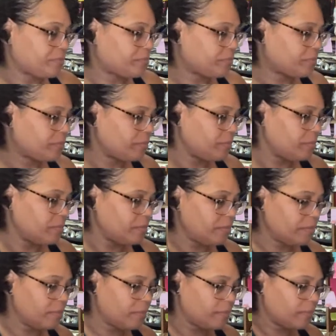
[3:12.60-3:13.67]

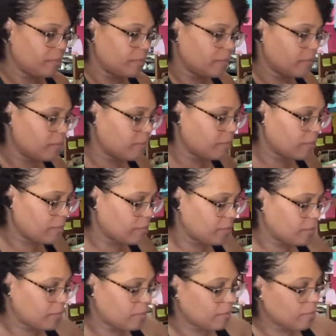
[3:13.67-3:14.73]

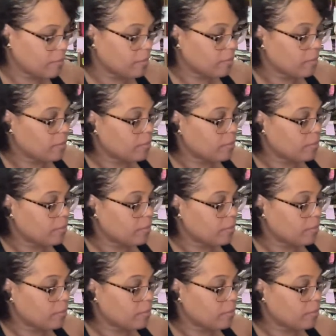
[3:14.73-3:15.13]
[no speech]